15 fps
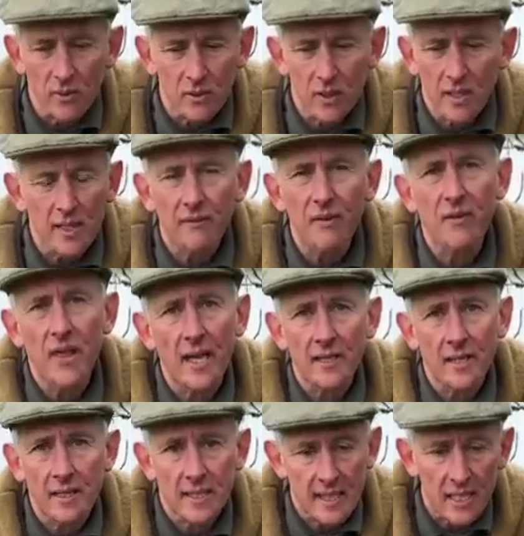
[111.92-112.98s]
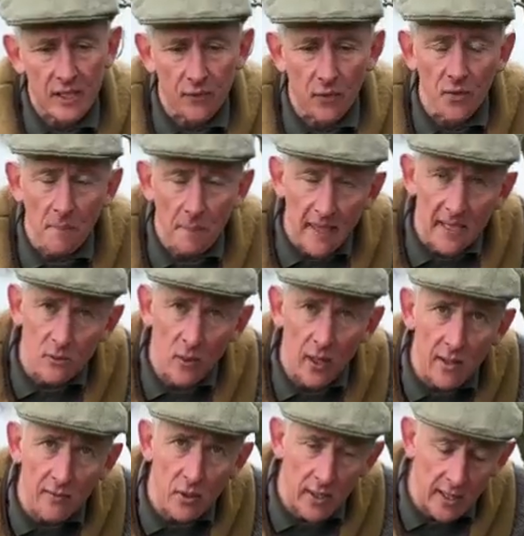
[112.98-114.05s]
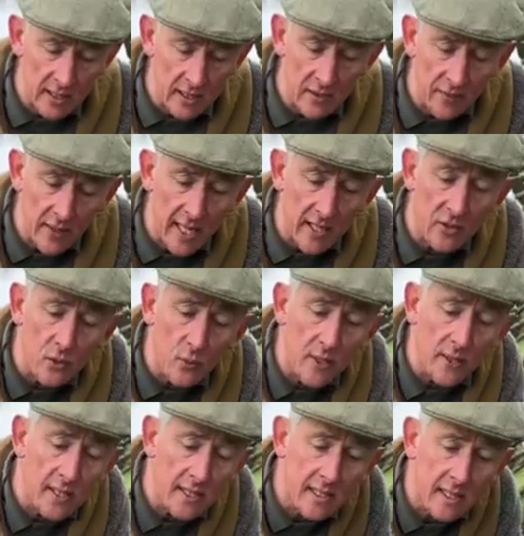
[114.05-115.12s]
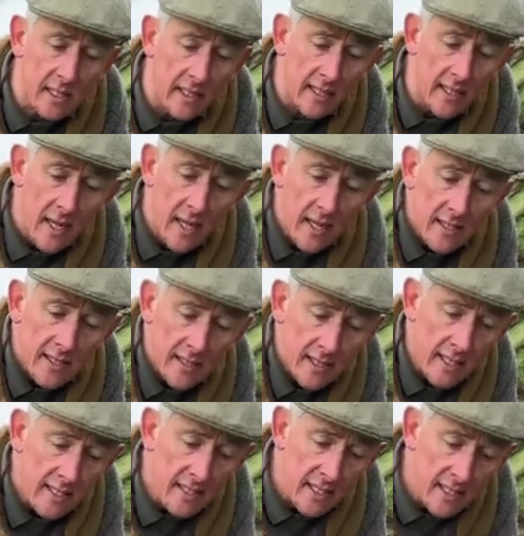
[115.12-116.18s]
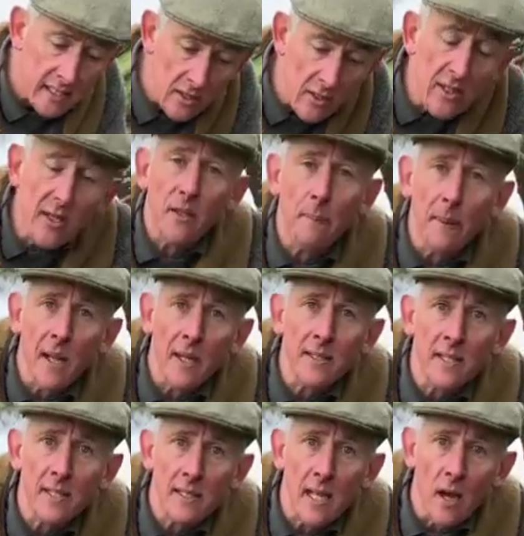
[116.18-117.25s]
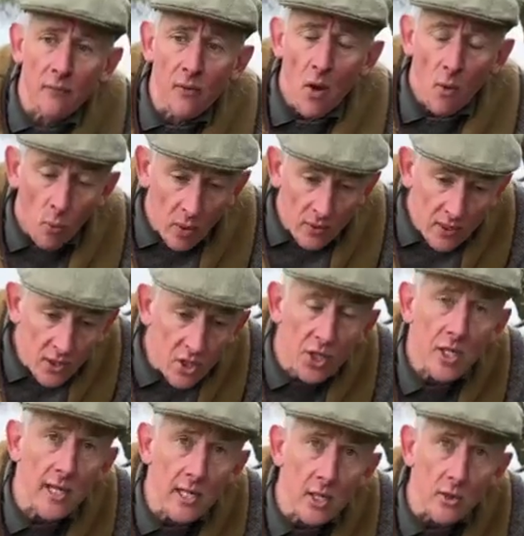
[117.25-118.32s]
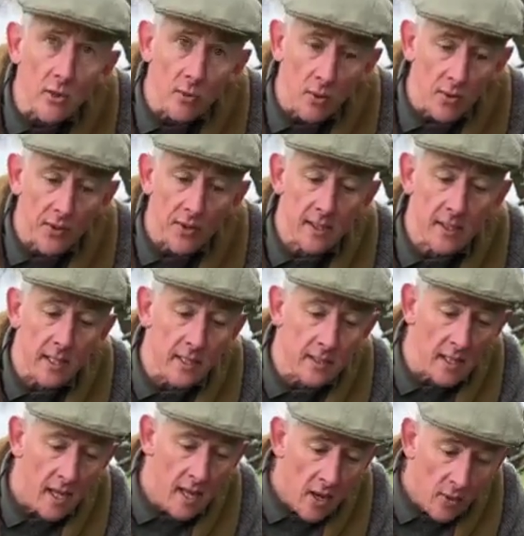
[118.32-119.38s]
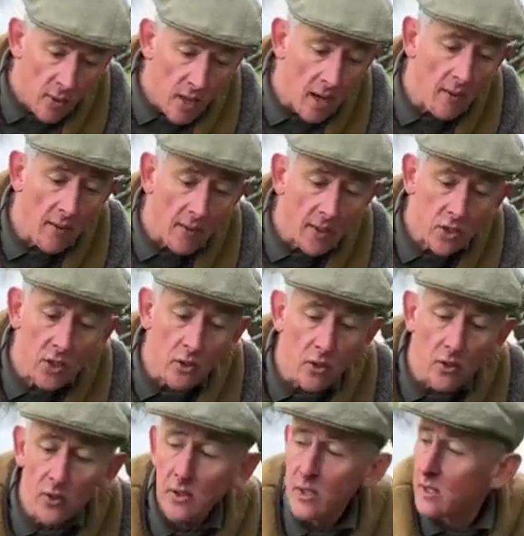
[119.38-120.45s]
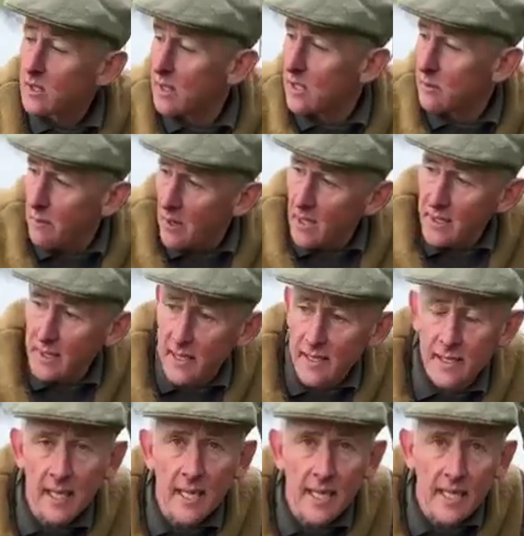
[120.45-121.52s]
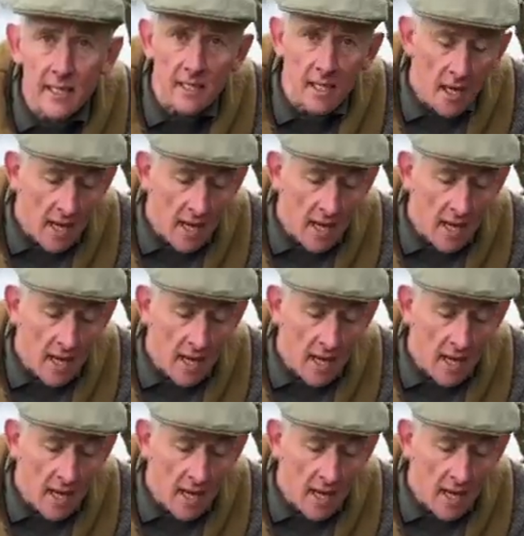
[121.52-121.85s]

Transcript: never that successful. The best way of doing it is if you get your Sweet Cicely seeds is look at the plant herself. What does she do with the seeds? Well, she'll disperse the seeds